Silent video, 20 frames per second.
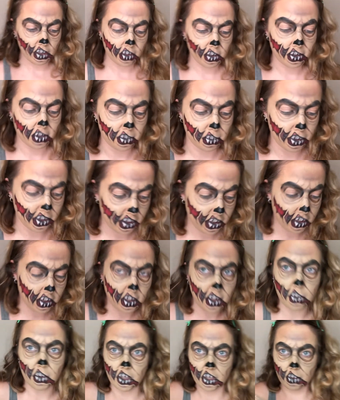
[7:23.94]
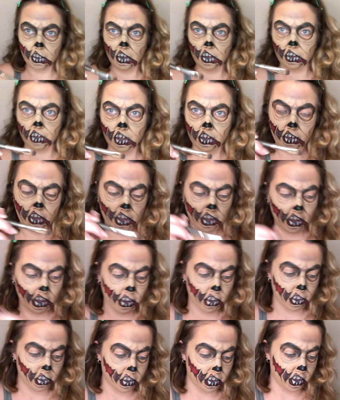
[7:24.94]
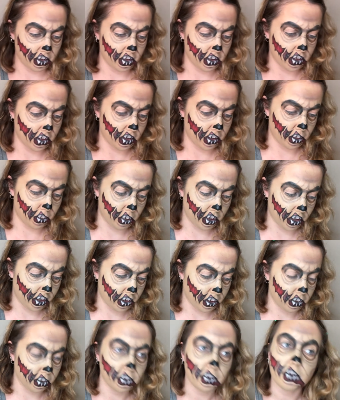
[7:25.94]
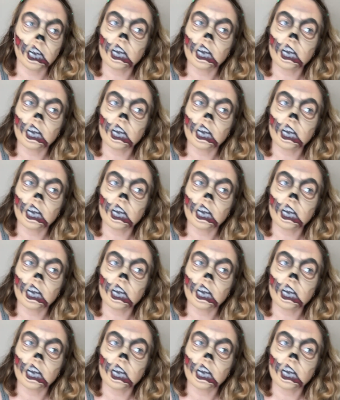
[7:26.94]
So basically what I'm doing right now is I'm kind of